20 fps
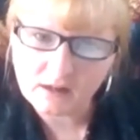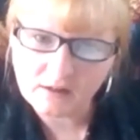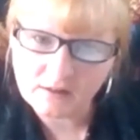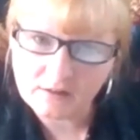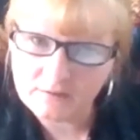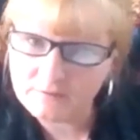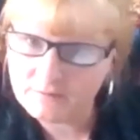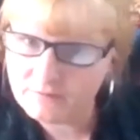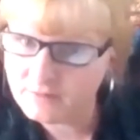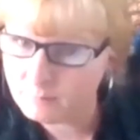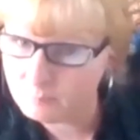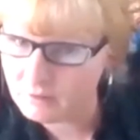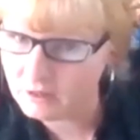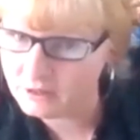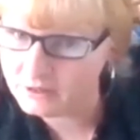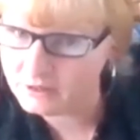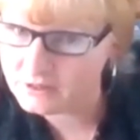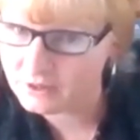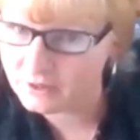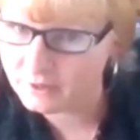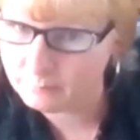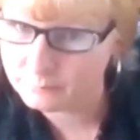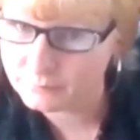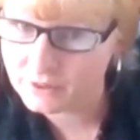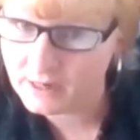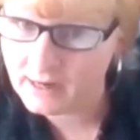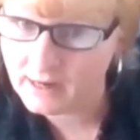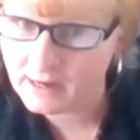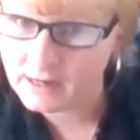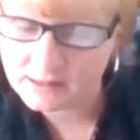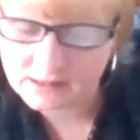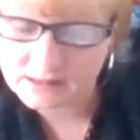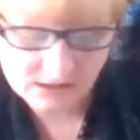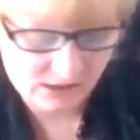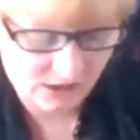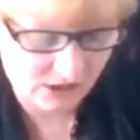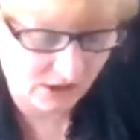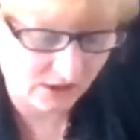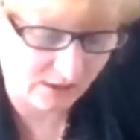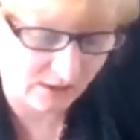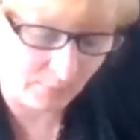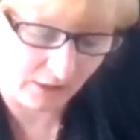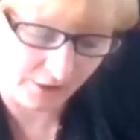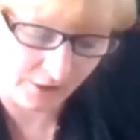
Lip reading: of the military brat to the